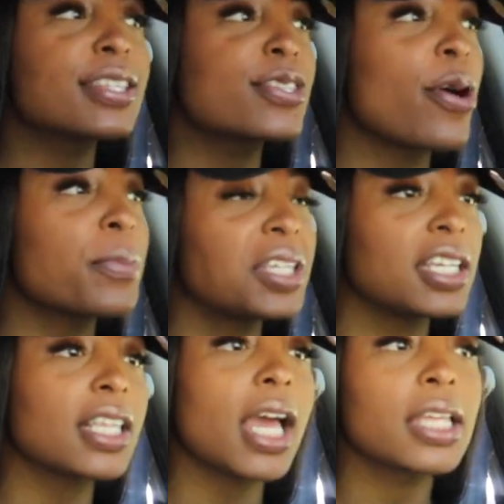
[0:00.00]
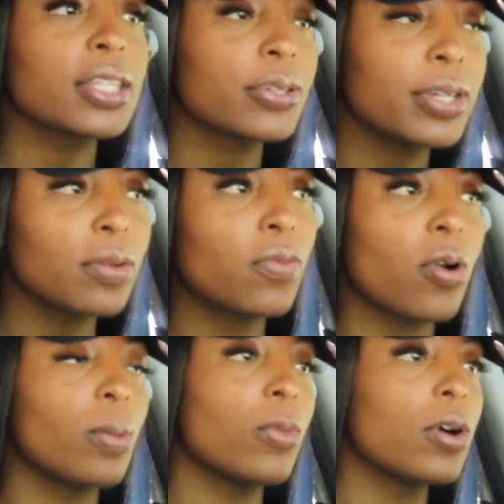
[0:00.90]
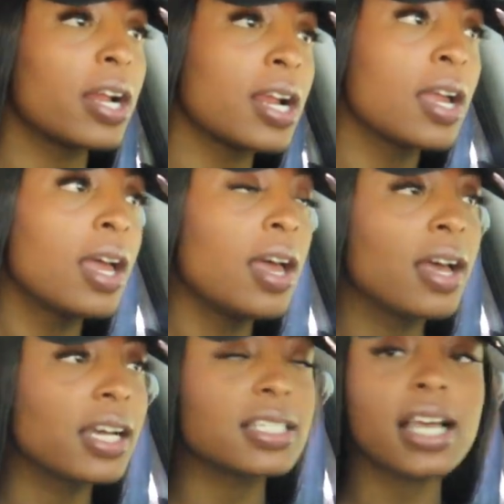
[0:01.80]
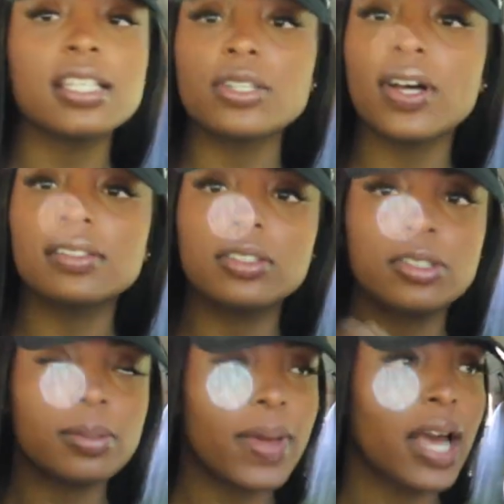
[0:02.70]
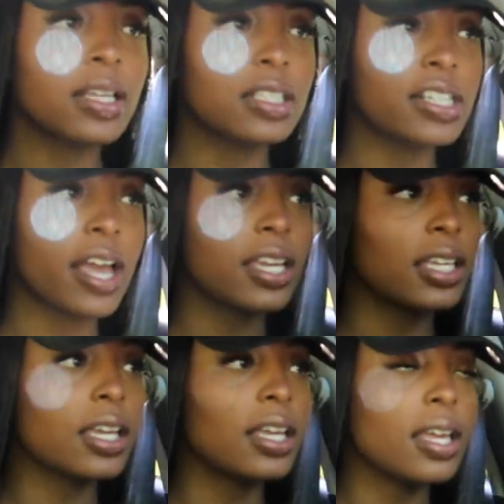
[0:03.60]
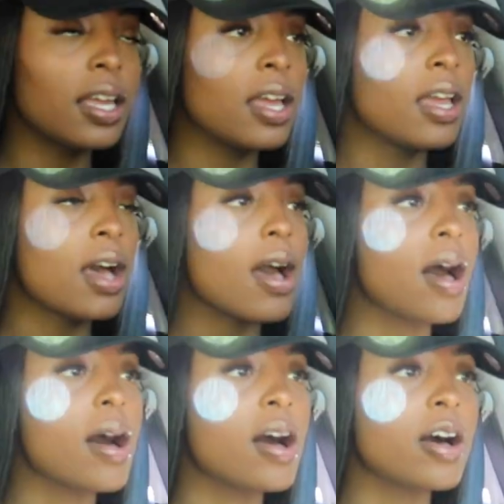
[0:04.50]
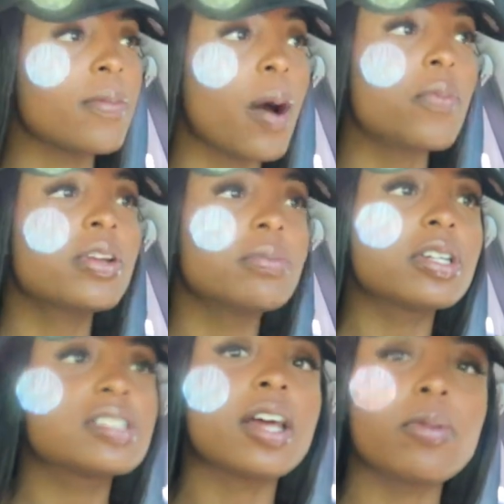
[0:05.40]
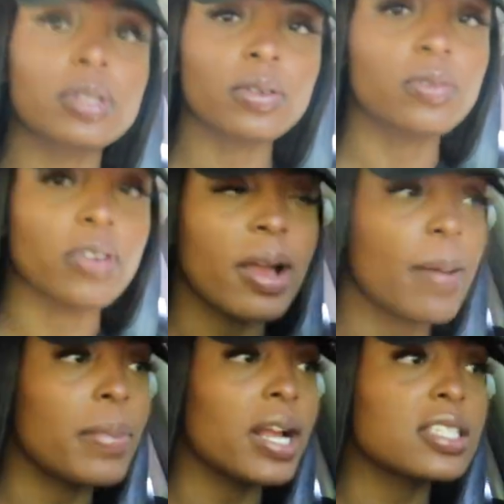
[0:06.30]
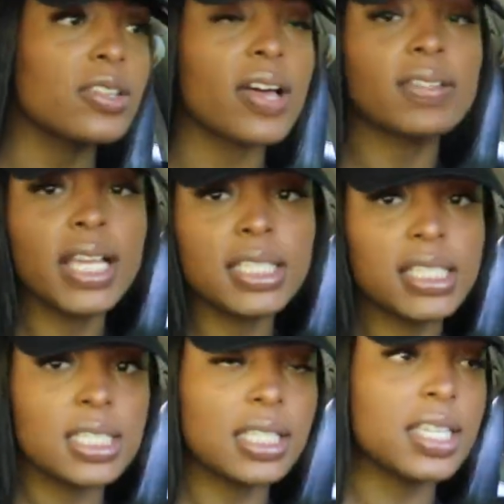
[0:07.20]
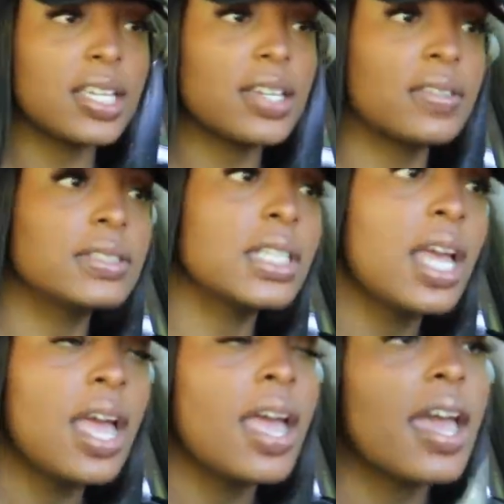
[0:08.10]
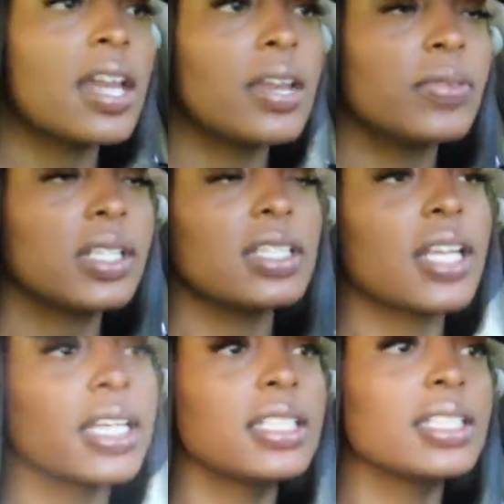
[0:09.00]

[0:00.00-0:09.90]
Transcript: so I'm gonna need like three or four more because I still have to do the back of the jacket. Um, I'm pretty much done with the front, but I still have like the sleeves and everything like